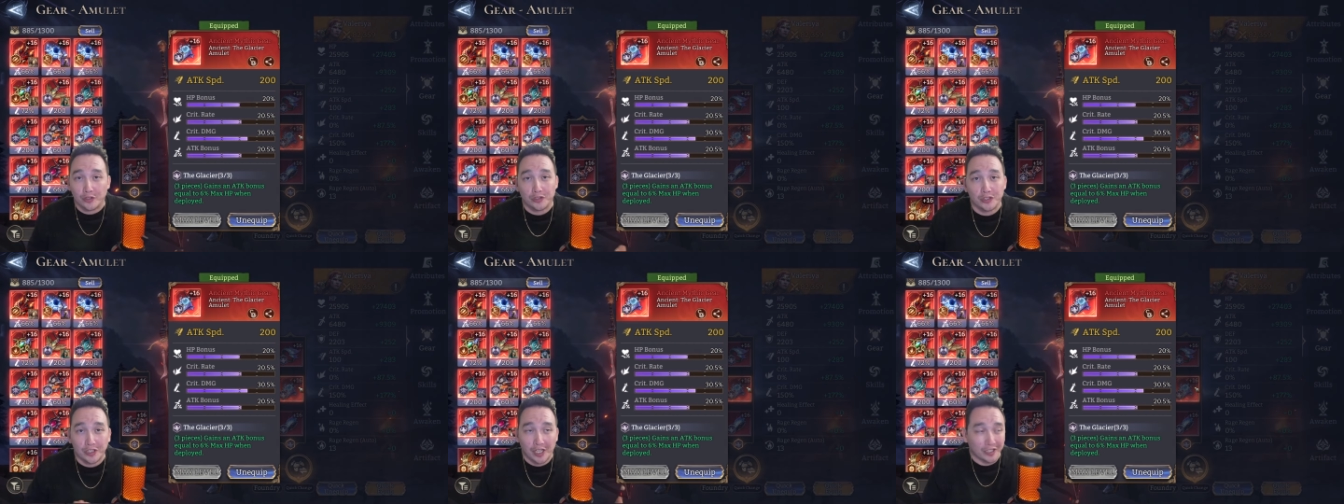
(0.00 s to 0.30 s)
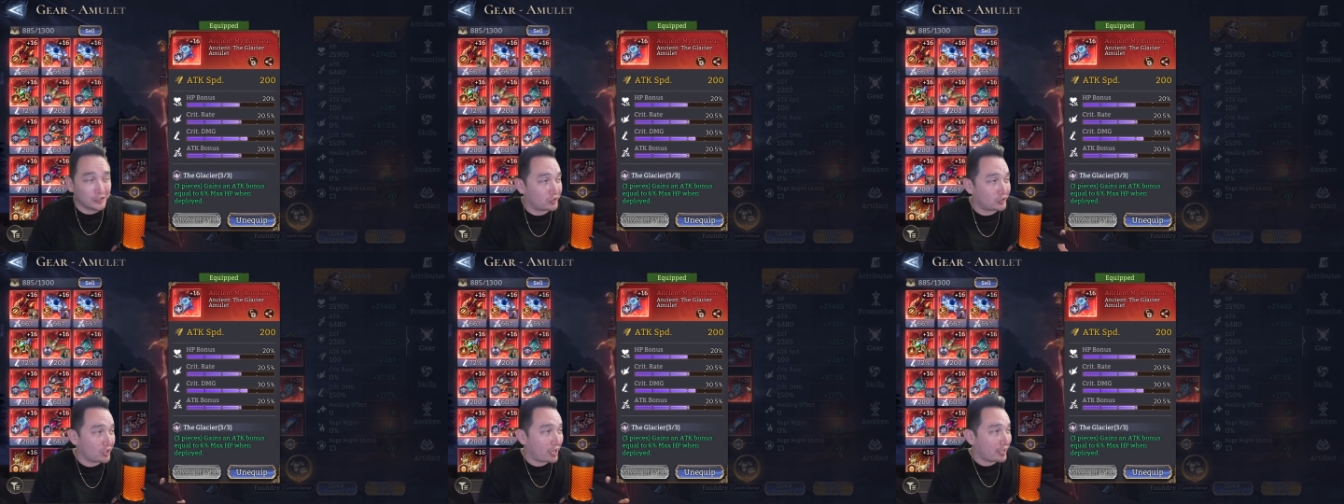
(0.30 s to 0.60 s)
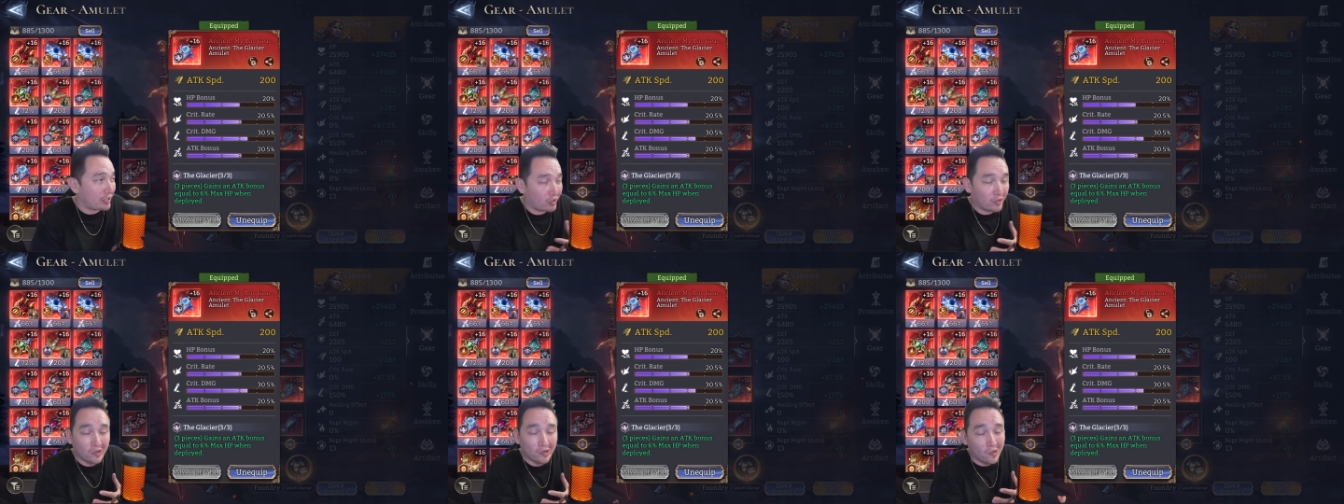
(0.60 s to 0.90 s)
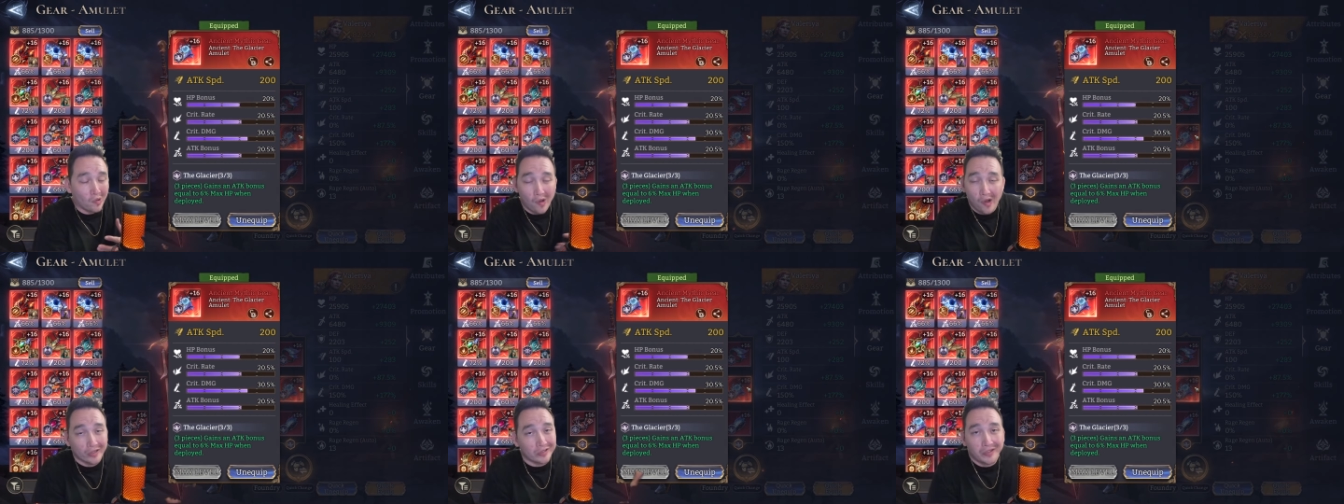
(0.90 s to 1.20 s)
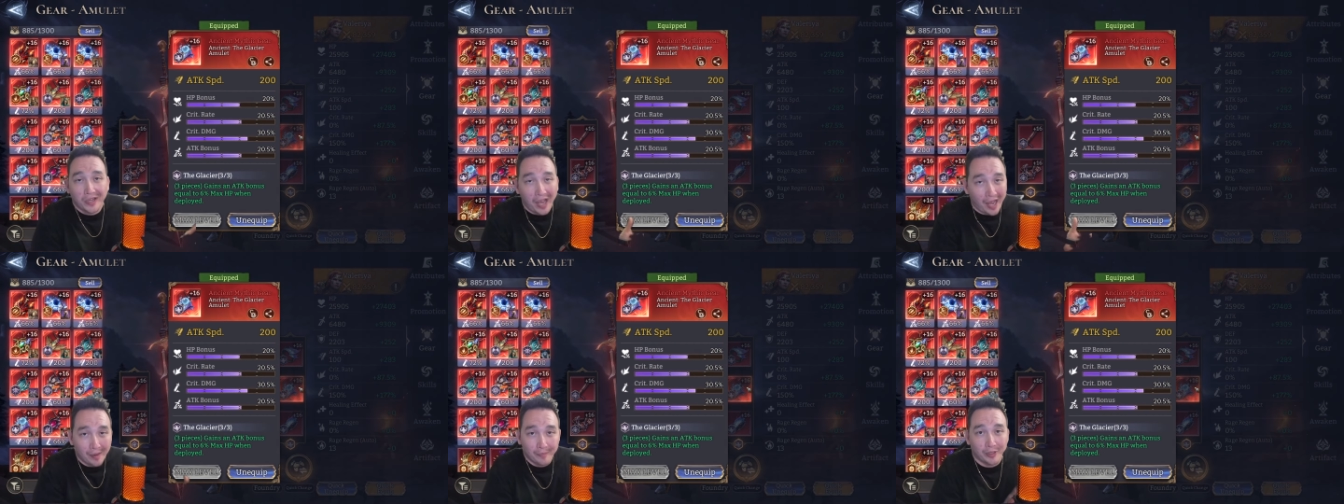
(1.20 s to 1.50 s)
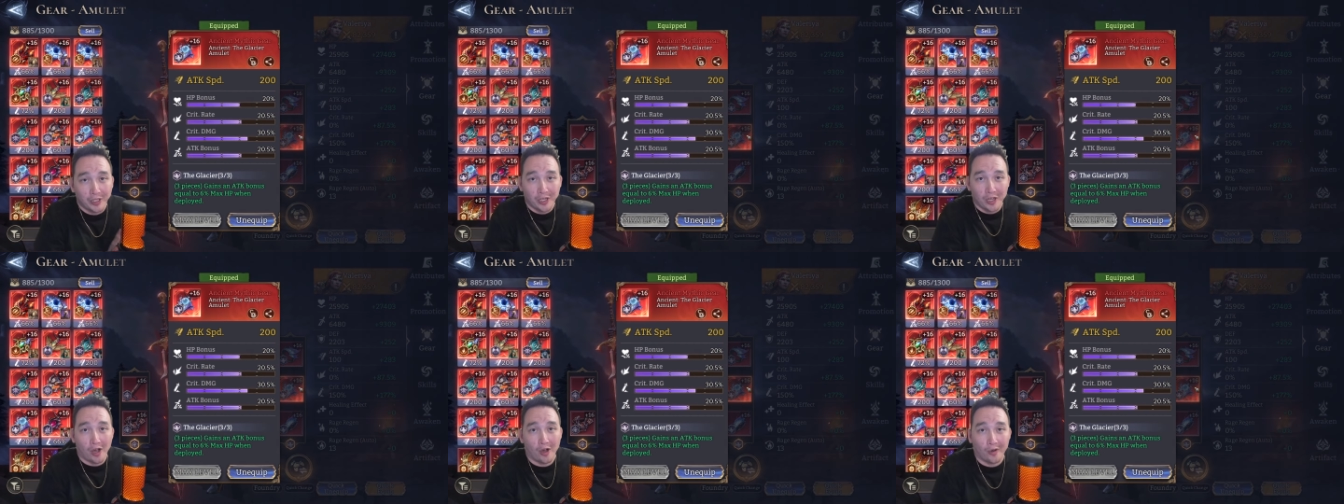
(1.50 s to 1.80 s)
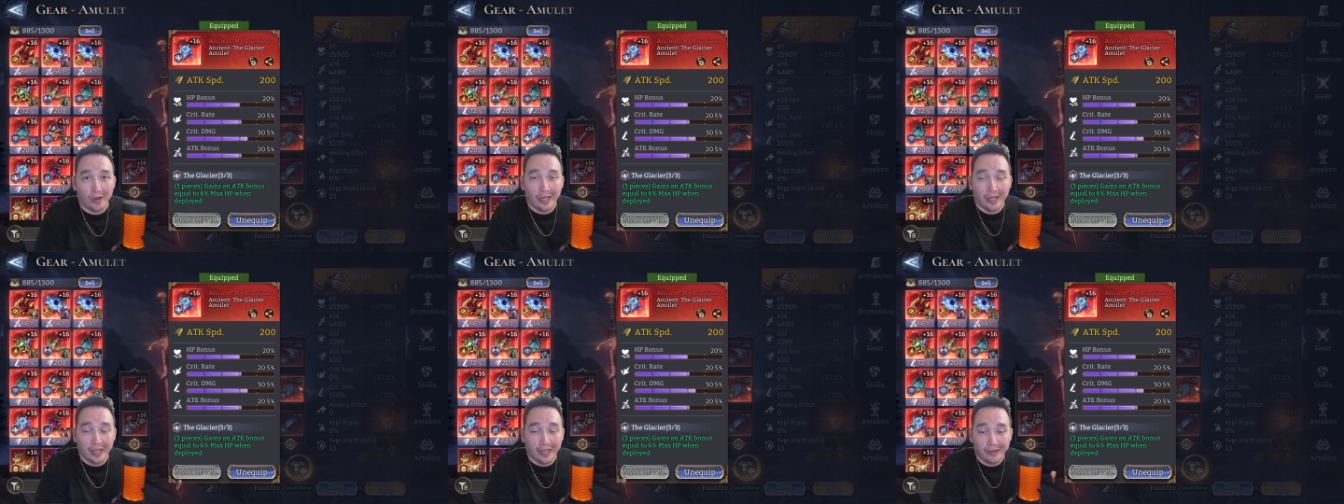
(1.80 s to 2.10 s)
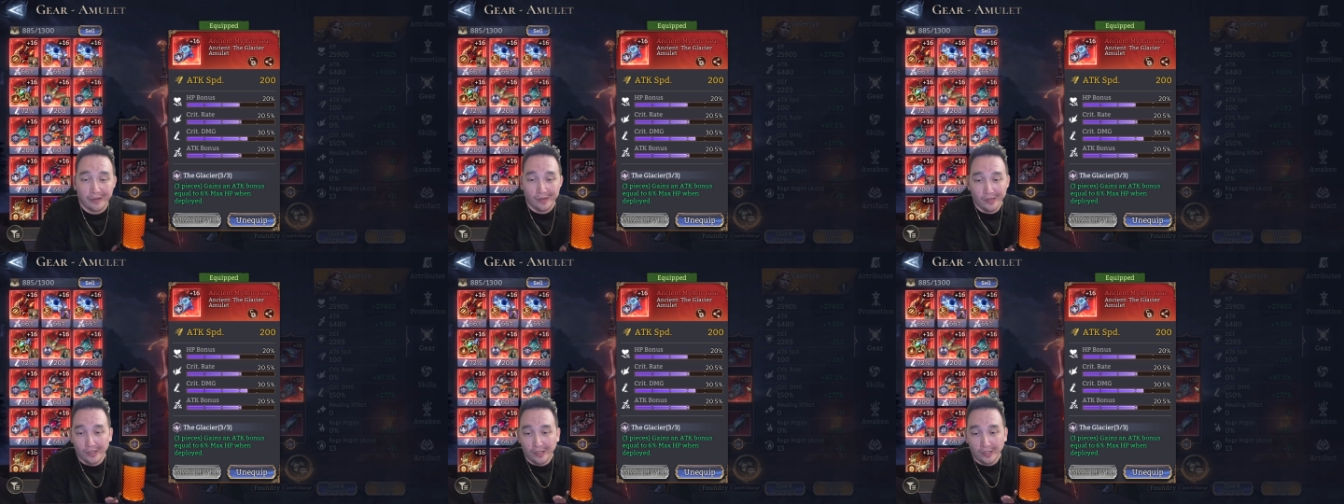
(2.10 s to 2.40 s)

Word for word: since like a long time ago, and